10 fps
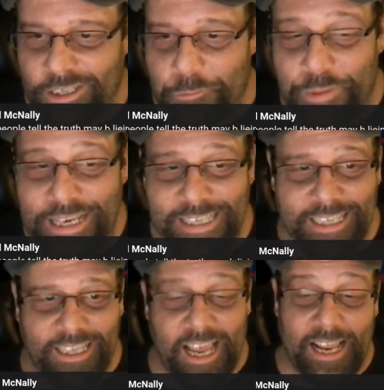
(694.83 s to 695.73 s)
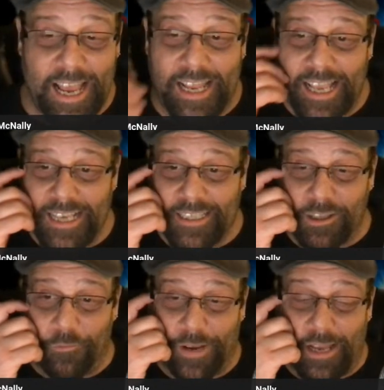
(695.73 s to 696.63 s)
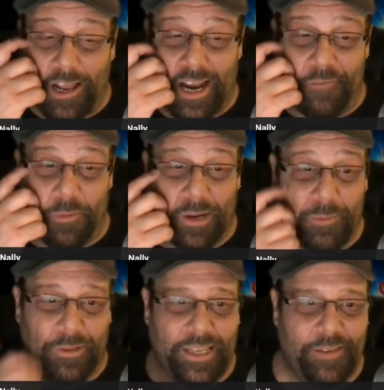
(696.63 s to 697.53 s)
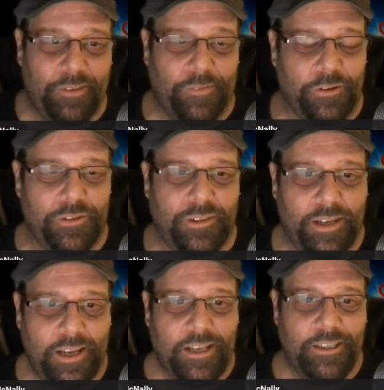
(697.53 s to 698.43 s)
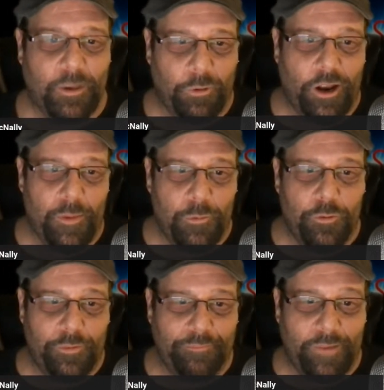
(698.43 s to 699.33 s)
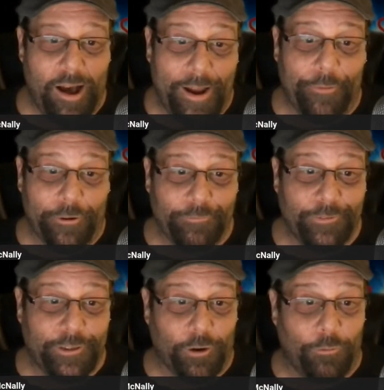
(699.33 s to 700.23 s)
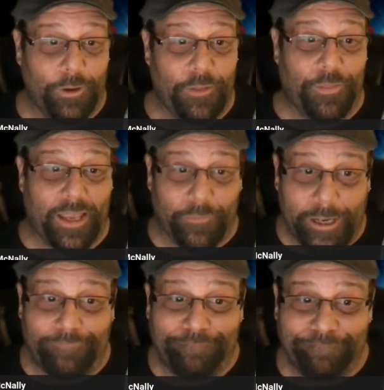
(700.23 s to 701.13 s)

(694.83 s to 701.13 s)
be silly. I guess don't forget, not everybody believes that there's someone on the moon either. So when you think of it,